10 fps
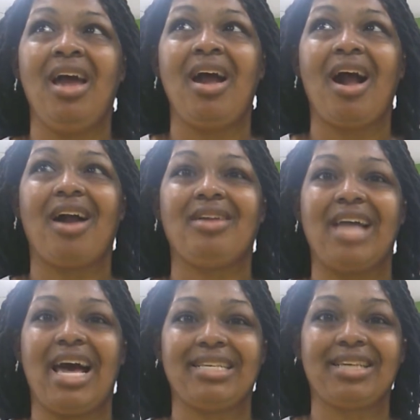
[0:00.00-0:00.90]
our
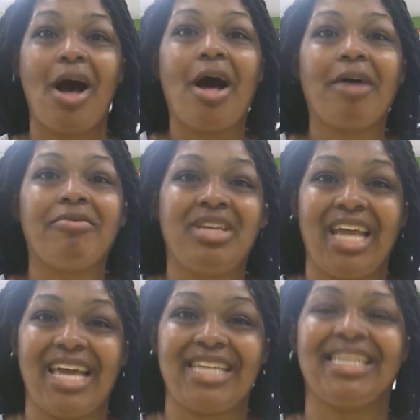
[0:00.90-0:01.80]
last coffee
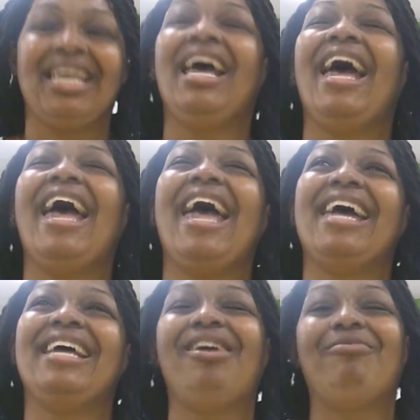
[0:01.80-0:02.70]
date,
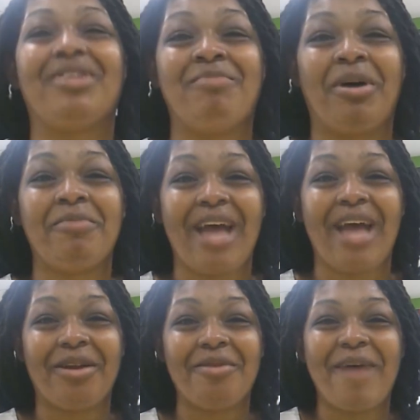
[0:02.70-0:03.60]
and I'm really bummed out
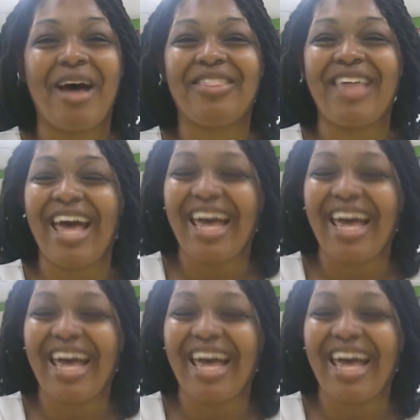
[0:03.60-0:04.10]
about that.